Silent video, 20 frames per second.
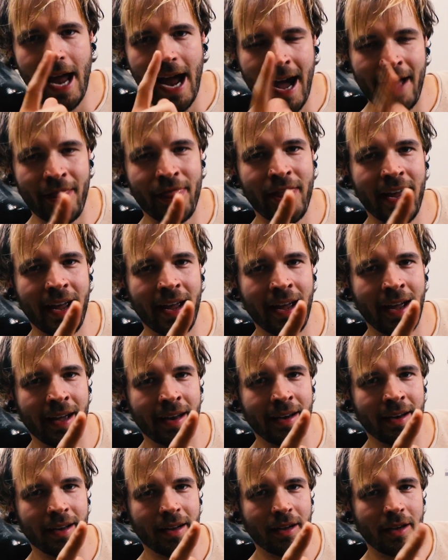at the end.
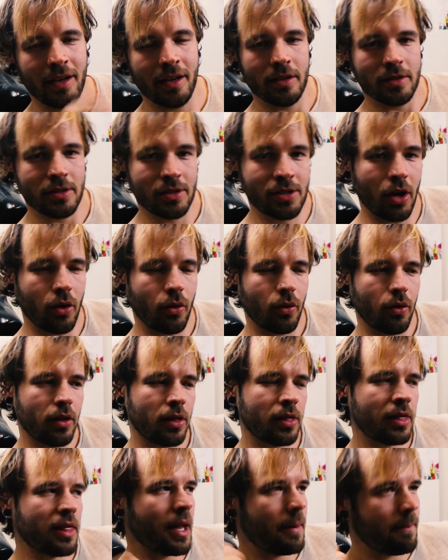So
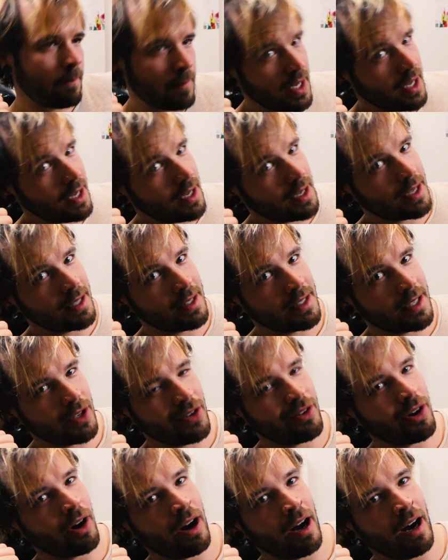let me
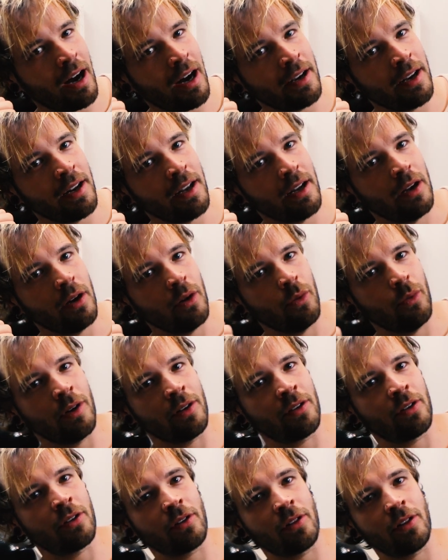continue on
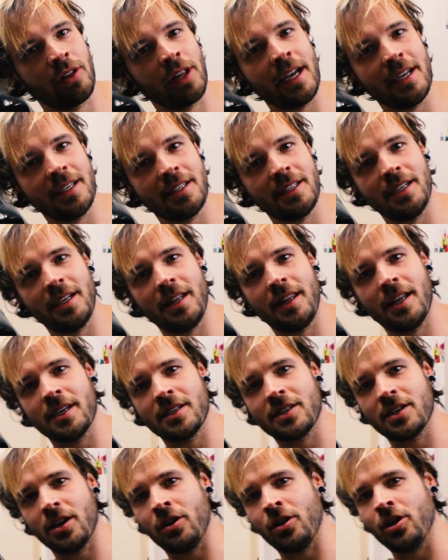with glazing
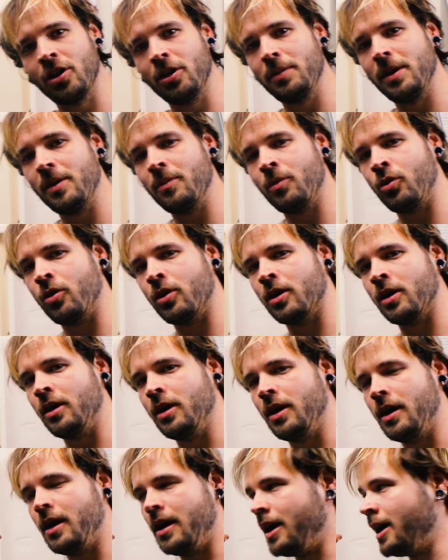this a little bit more
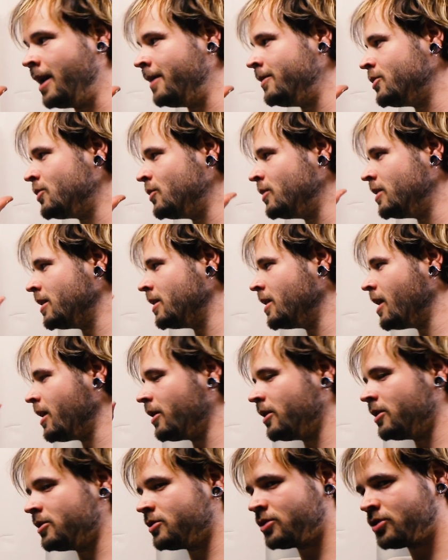and doing
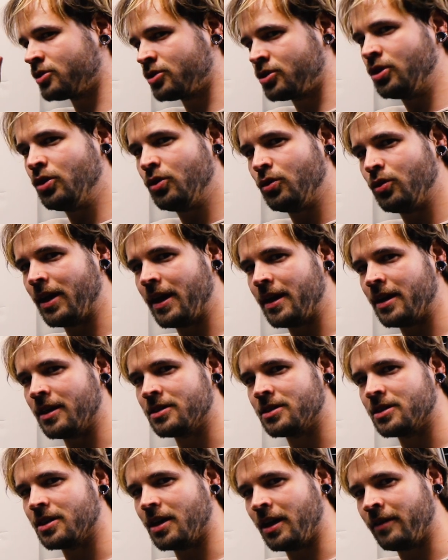another two
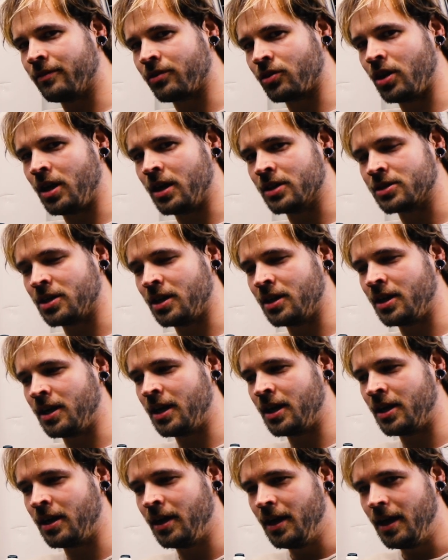layers of gloss on
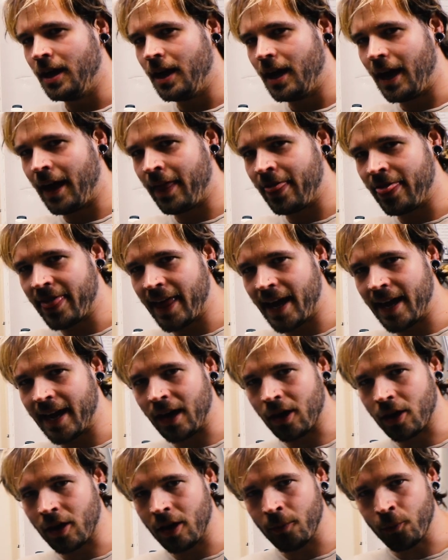here, and then
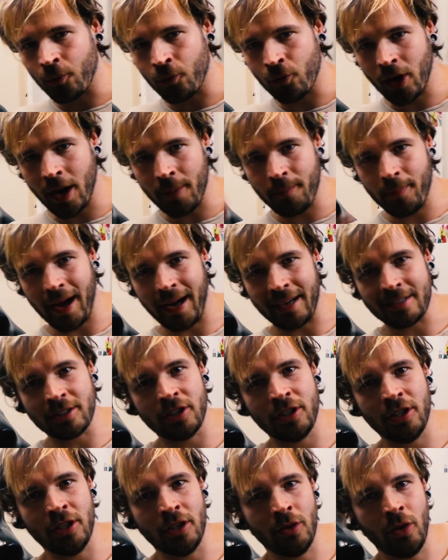I'll come right back
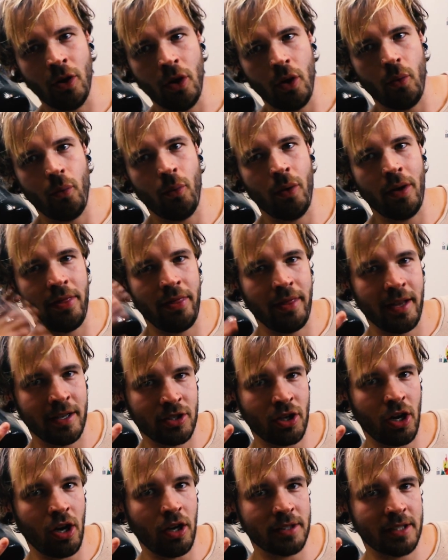to you when
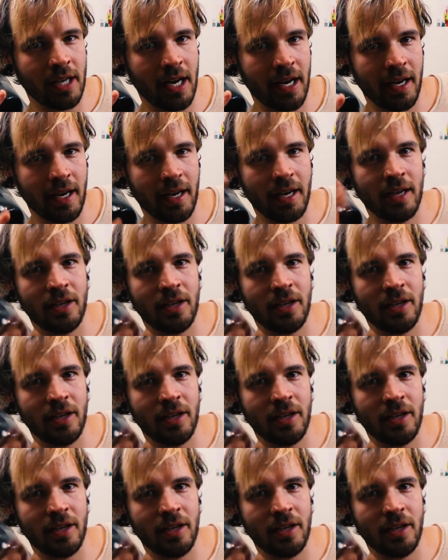it's all done